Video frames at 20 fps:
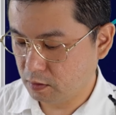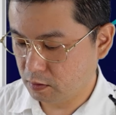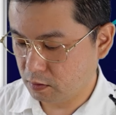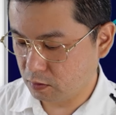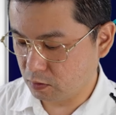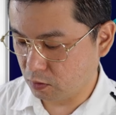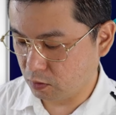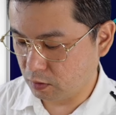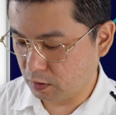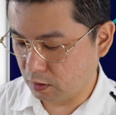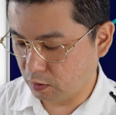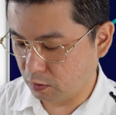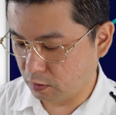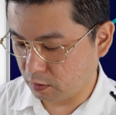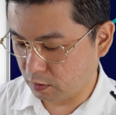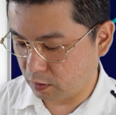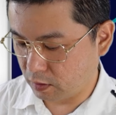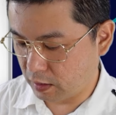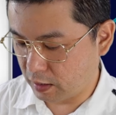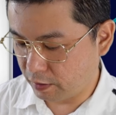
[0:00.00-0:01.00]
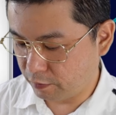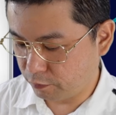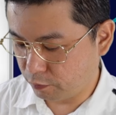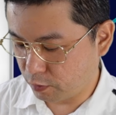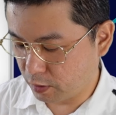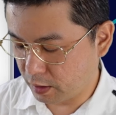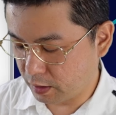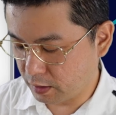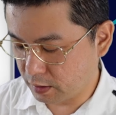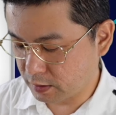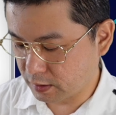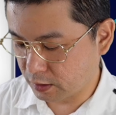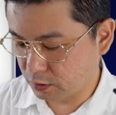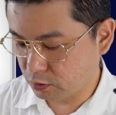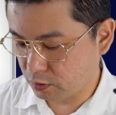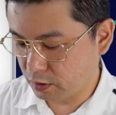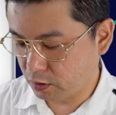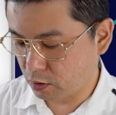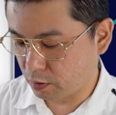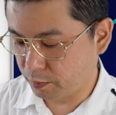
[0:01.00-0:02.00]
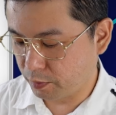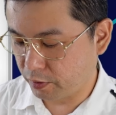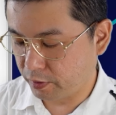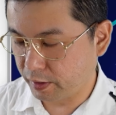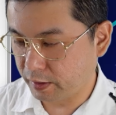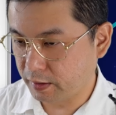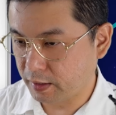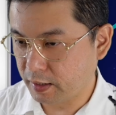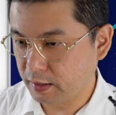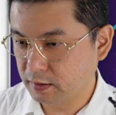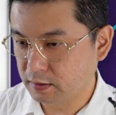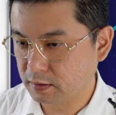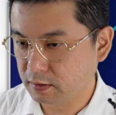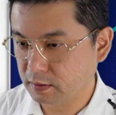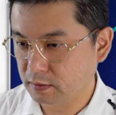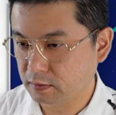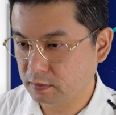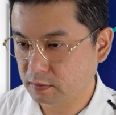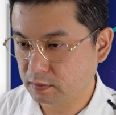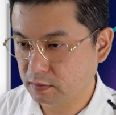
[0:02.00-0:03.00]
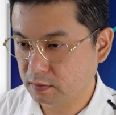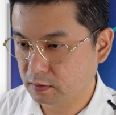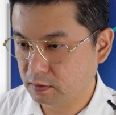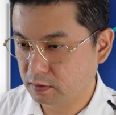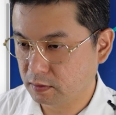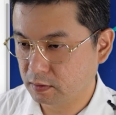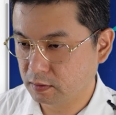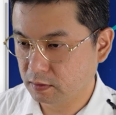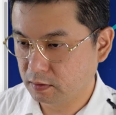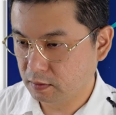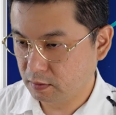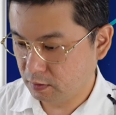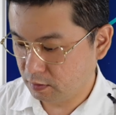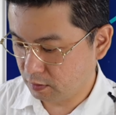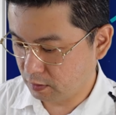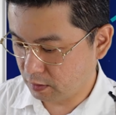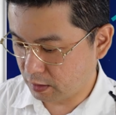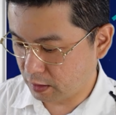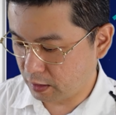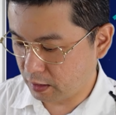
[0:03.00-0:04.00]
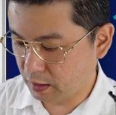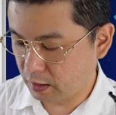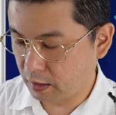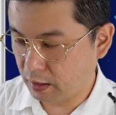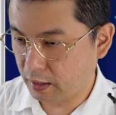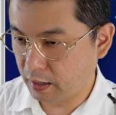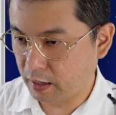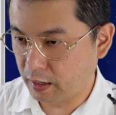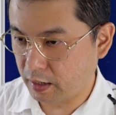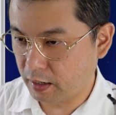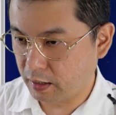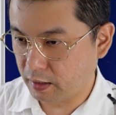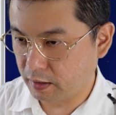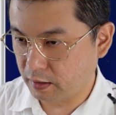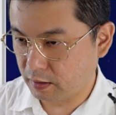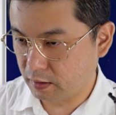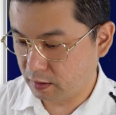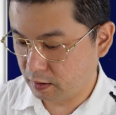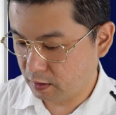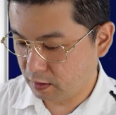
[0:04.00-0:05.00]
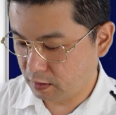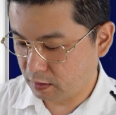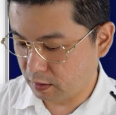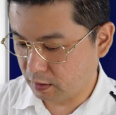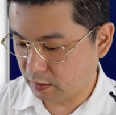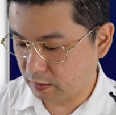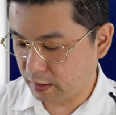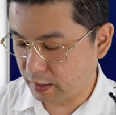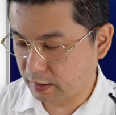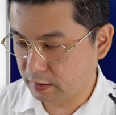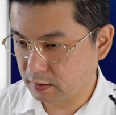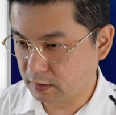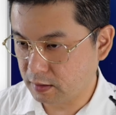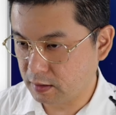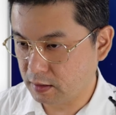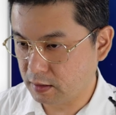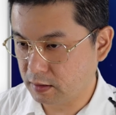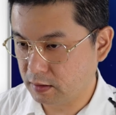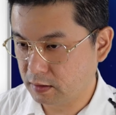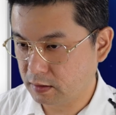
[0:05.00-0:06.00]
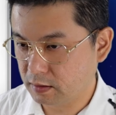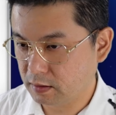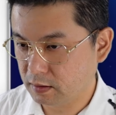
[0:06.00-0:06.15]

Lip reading: So the left one is actually copyright text. Okay, and the text is